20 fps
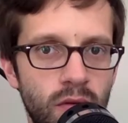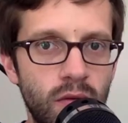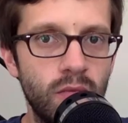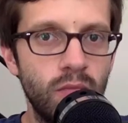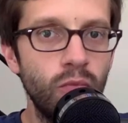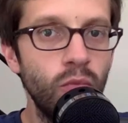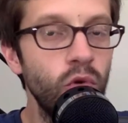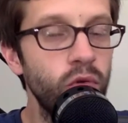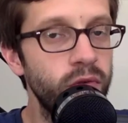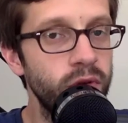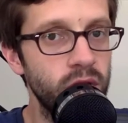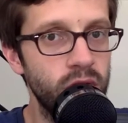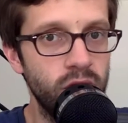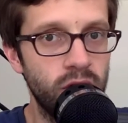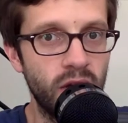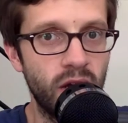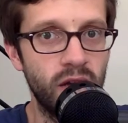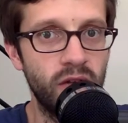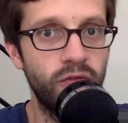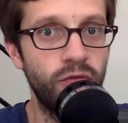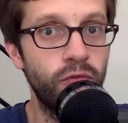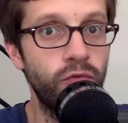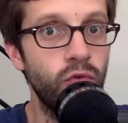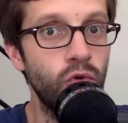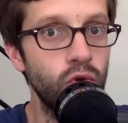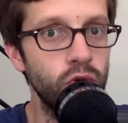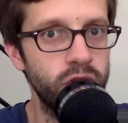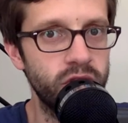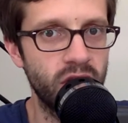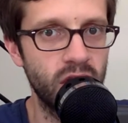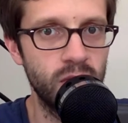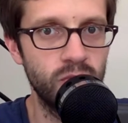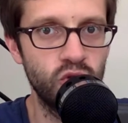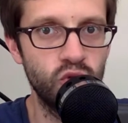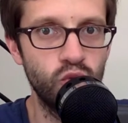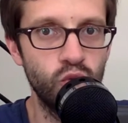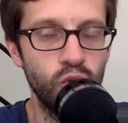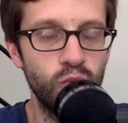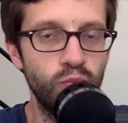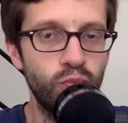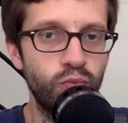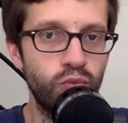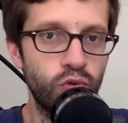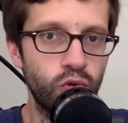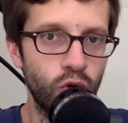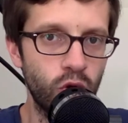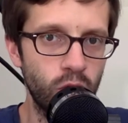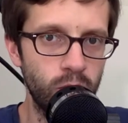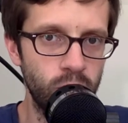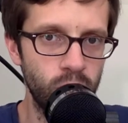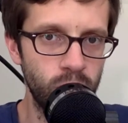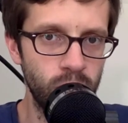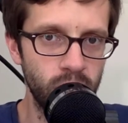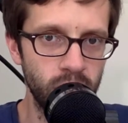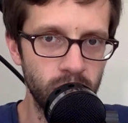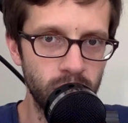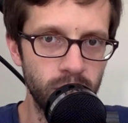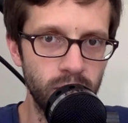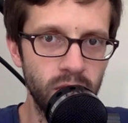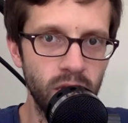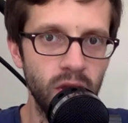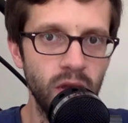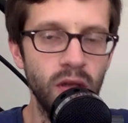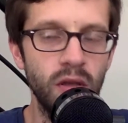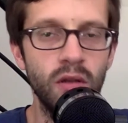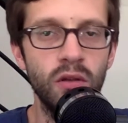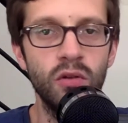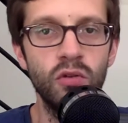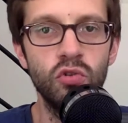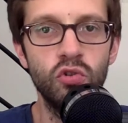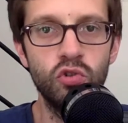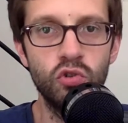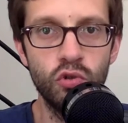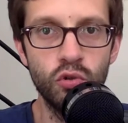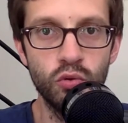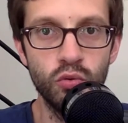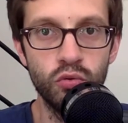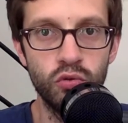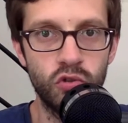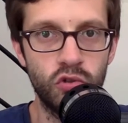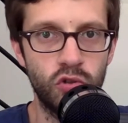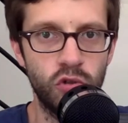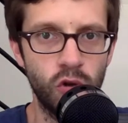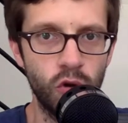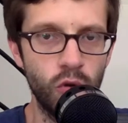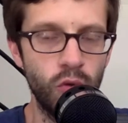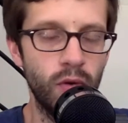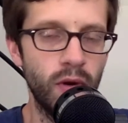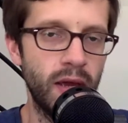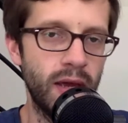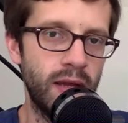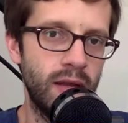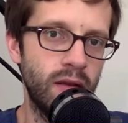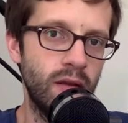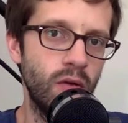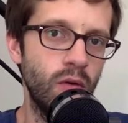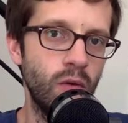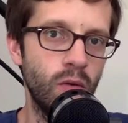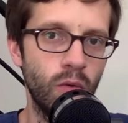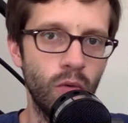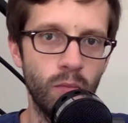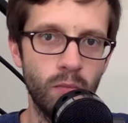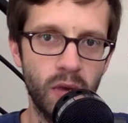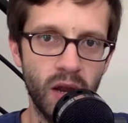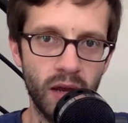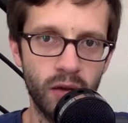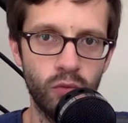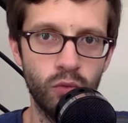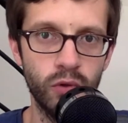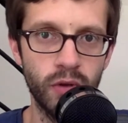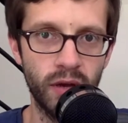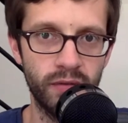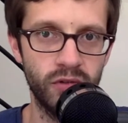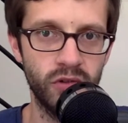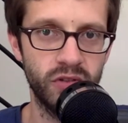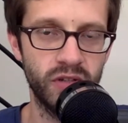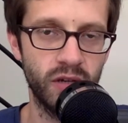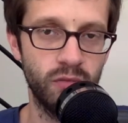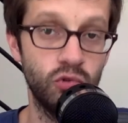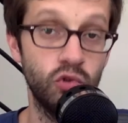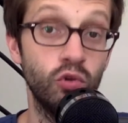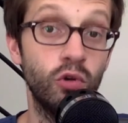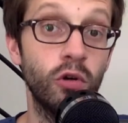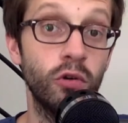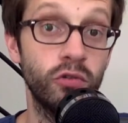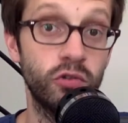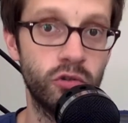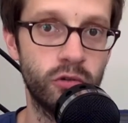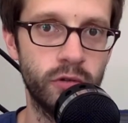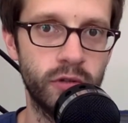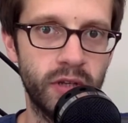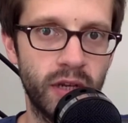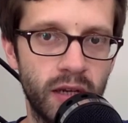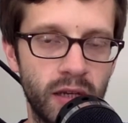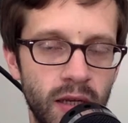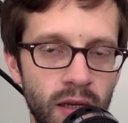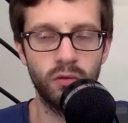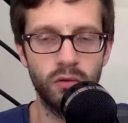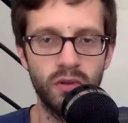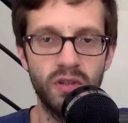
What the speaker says: moving the knight 4 times would probably be too slow and black would have the time to counterattack.